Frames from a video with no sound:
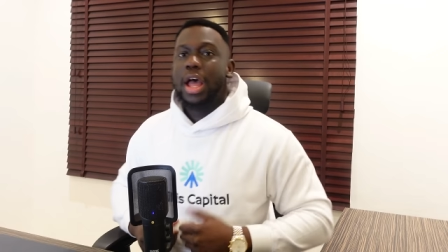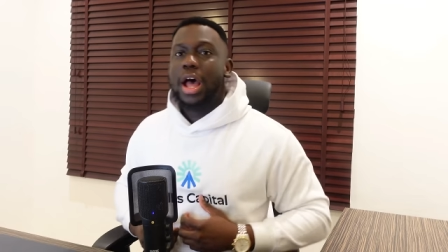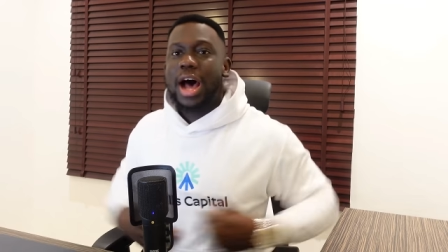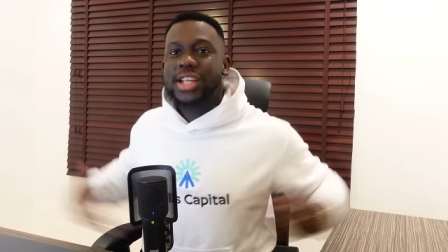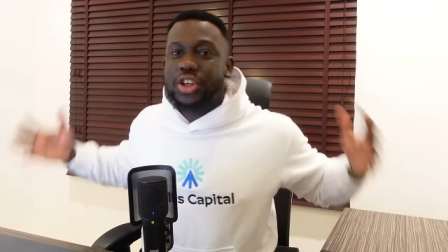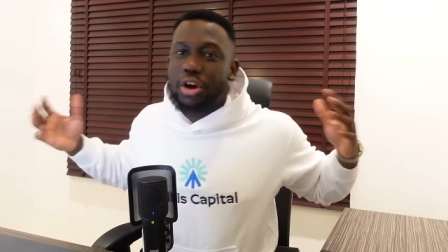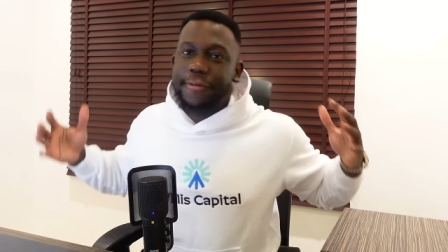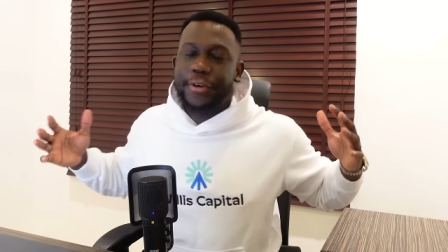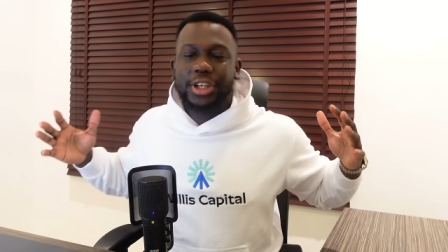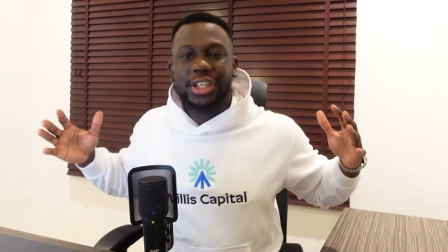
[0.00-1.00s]
How's it going,
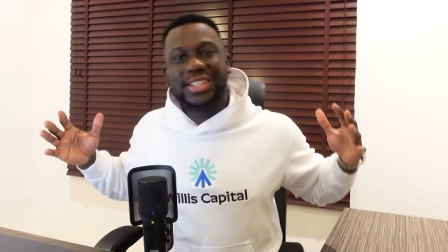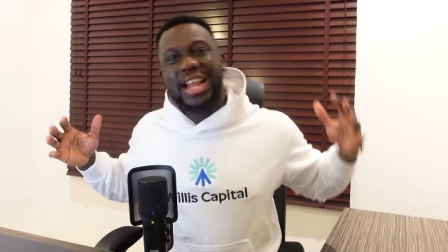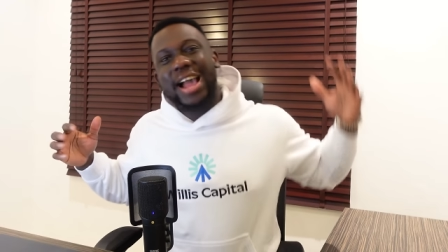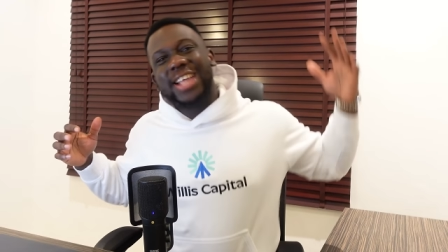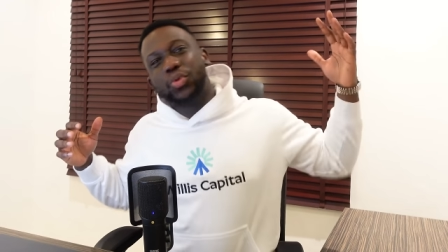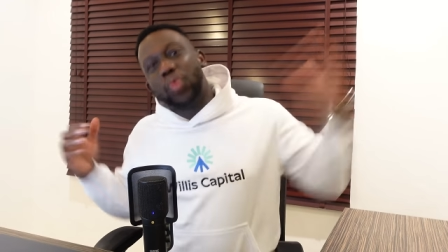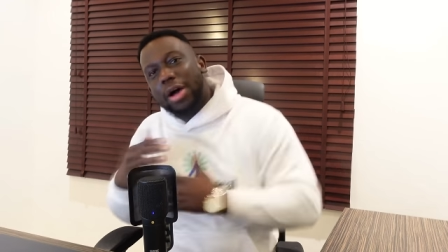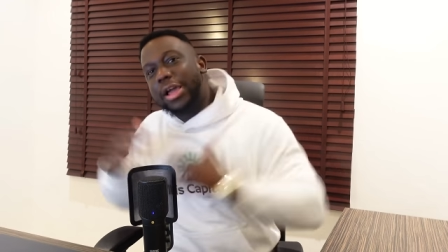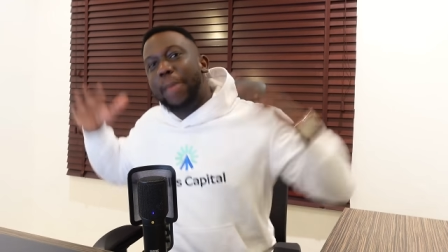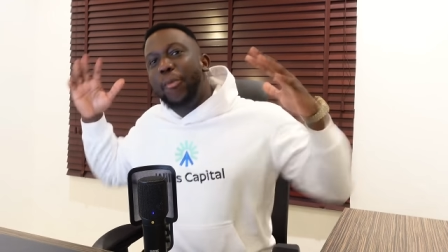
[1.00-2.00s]
Forex traders? Now guys,
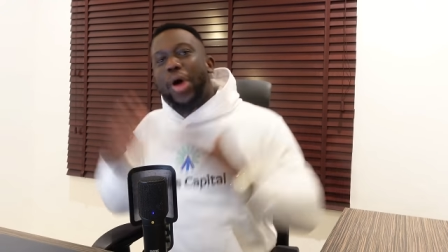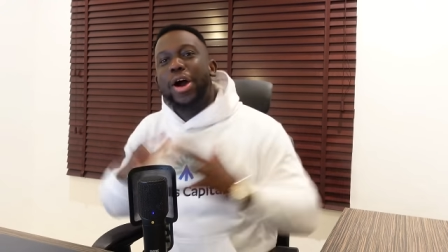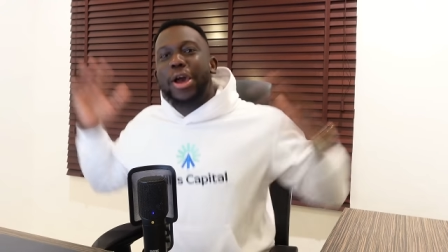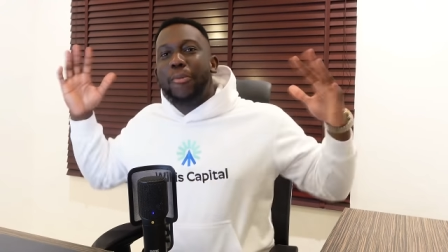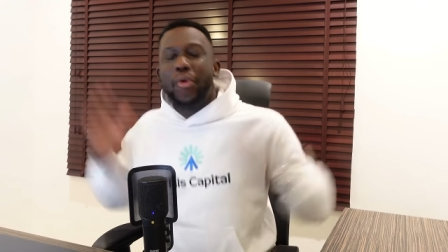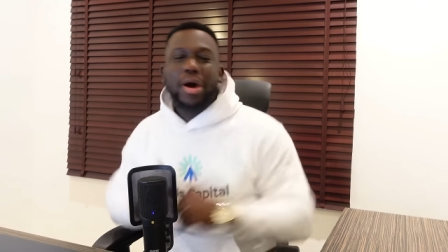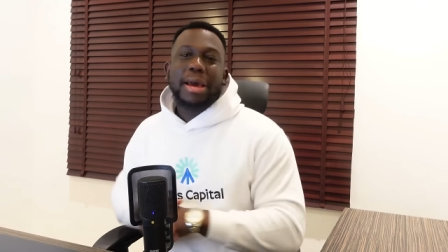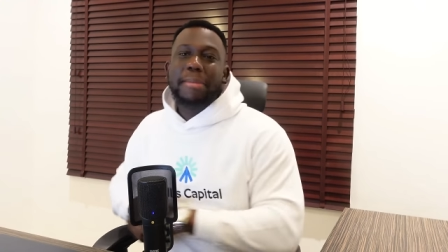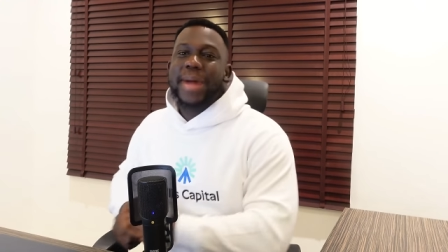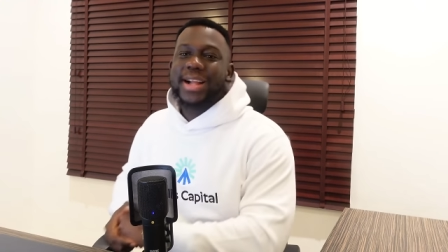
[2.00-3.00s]

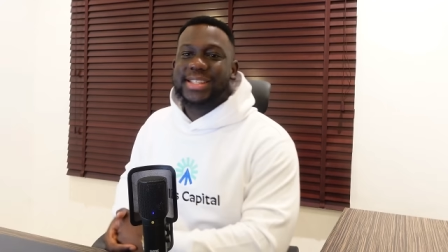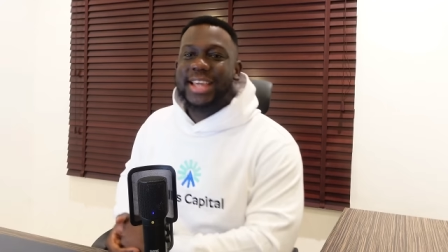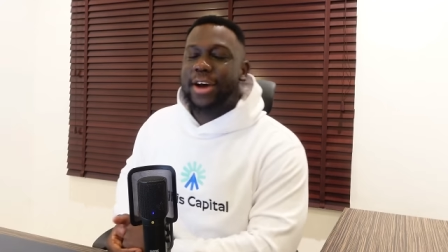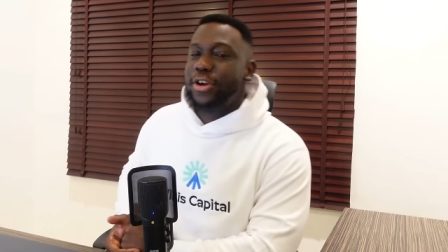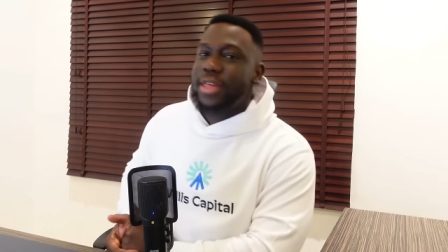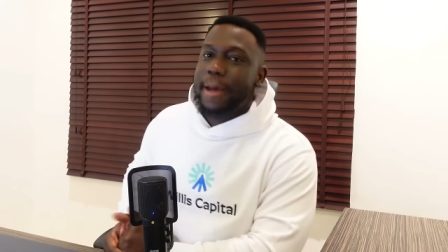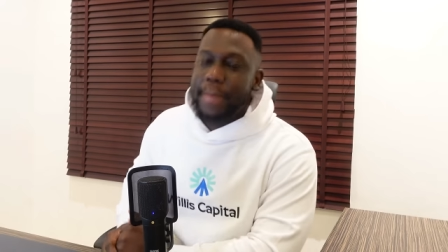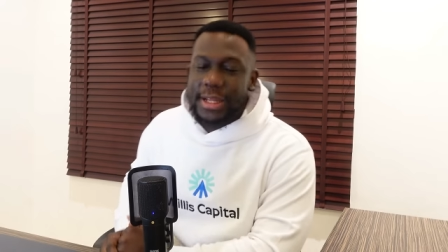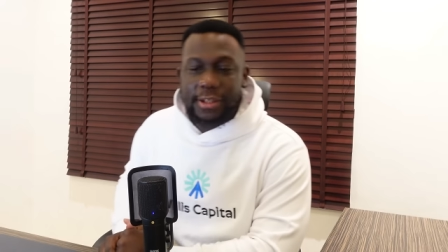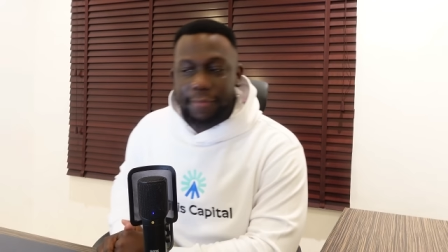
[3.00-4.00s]
welcome back to yet another
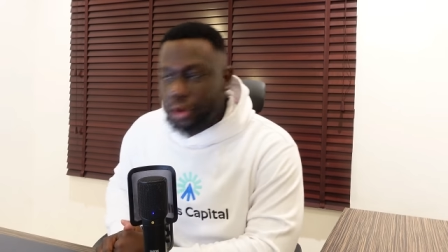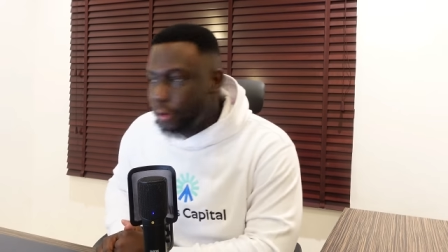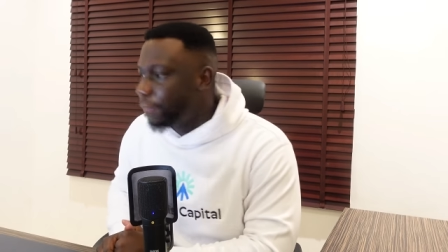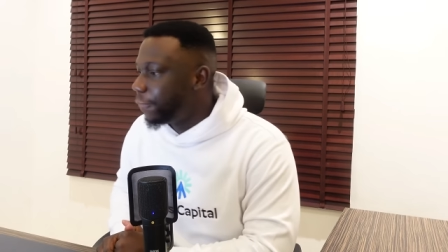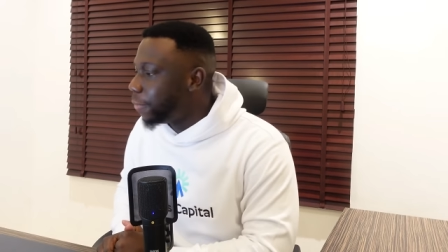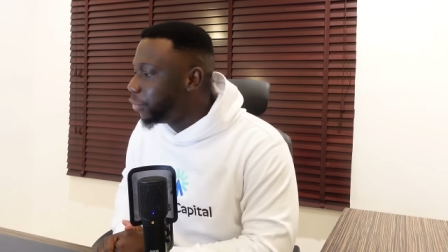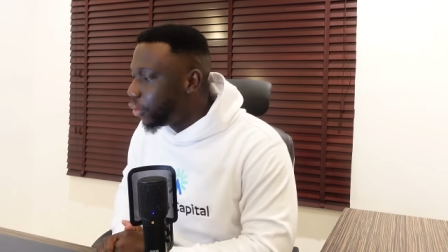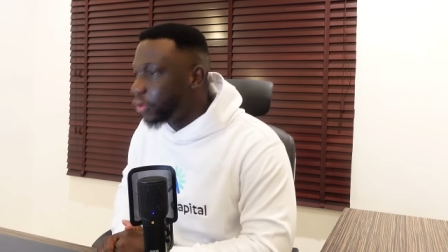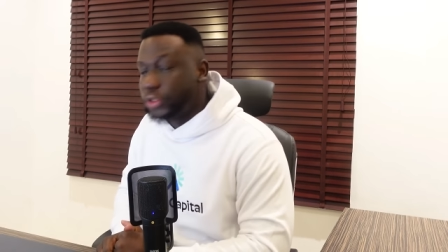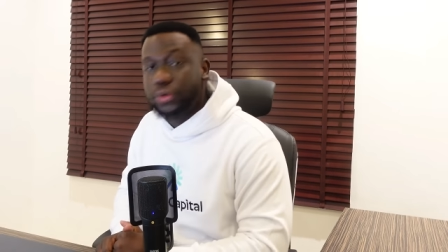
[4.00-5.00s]
amazing video from
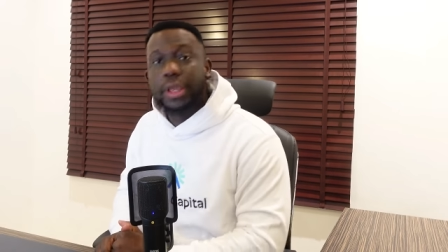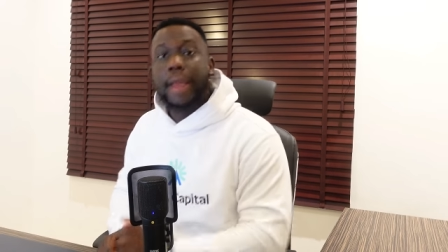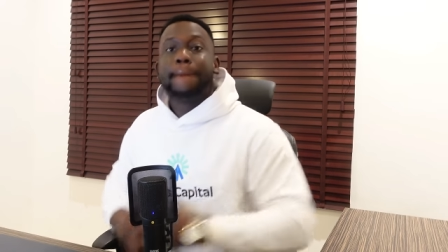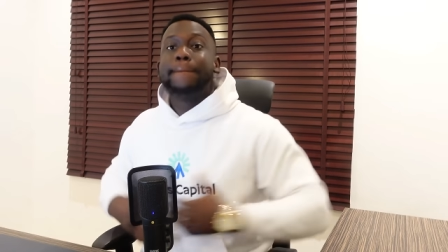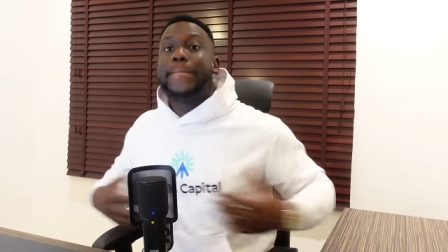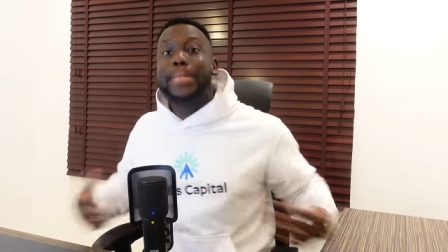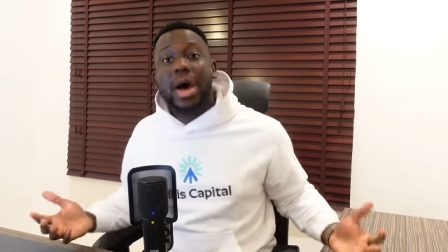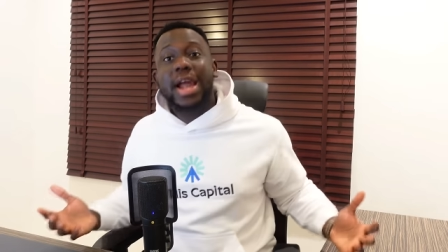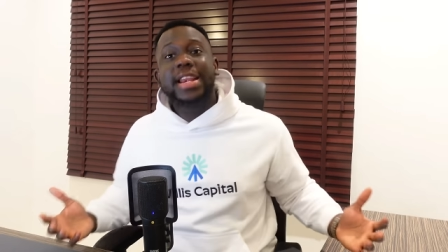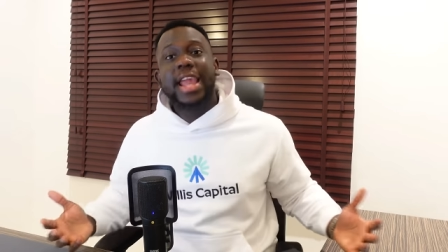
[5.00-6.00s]
yours truly.
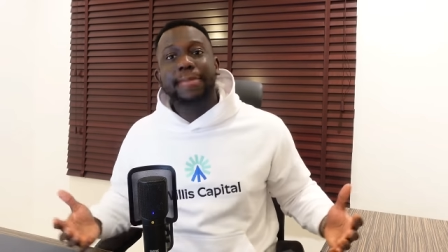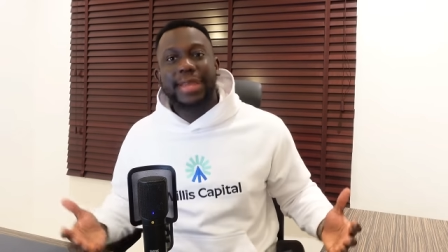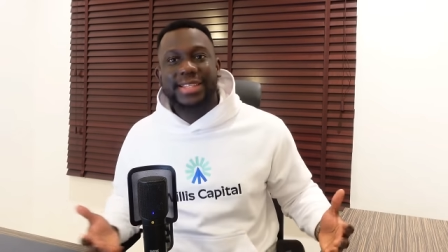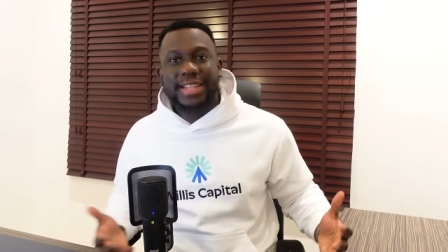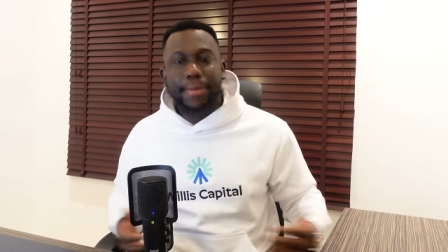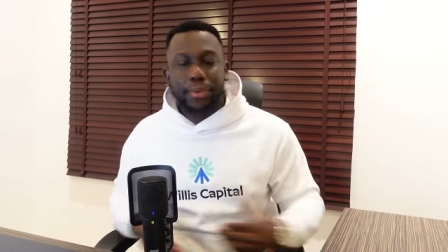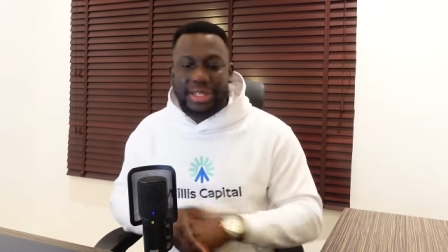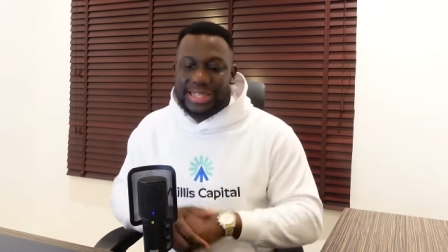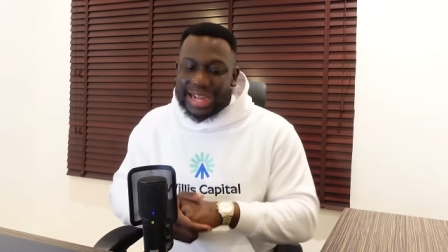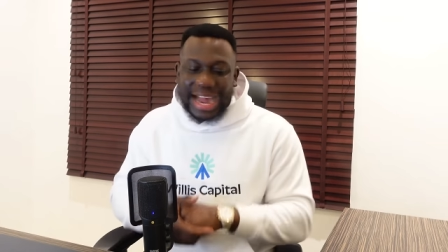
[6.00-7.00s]
My name is
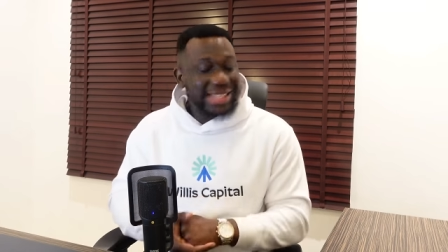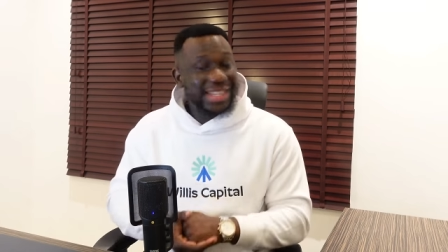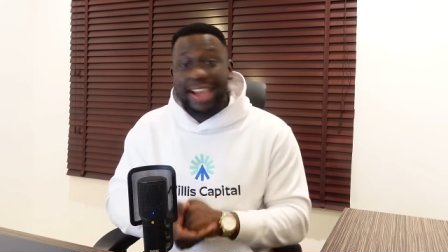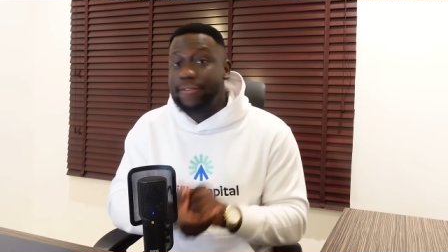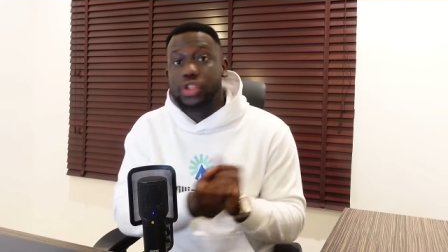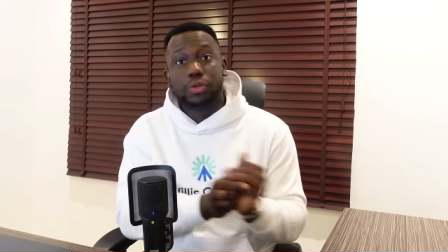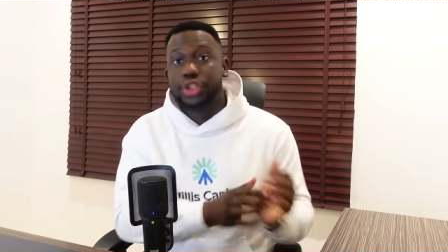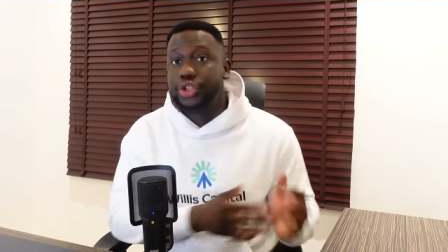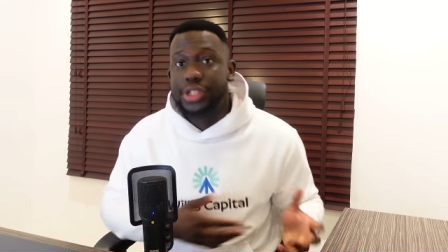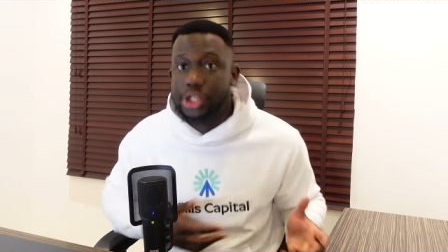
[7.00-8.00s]
Tapolita, and guys, today I've got some
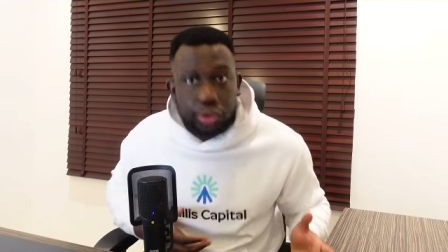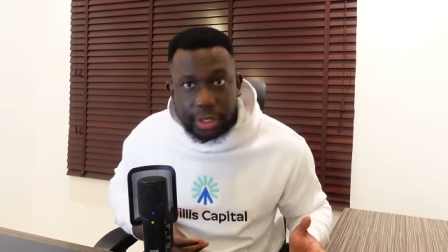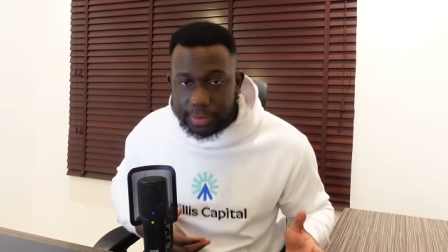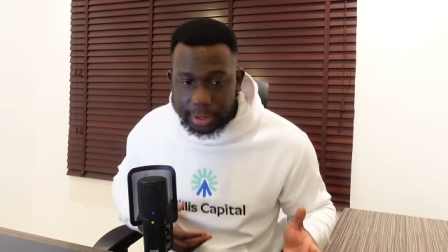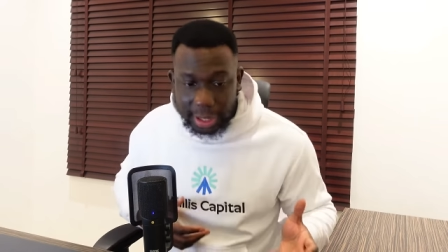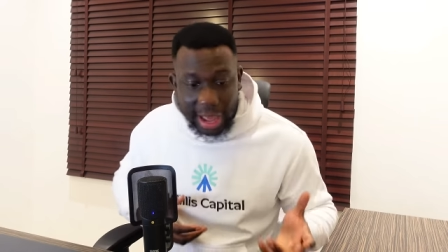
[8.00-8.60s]
juicy trades, man.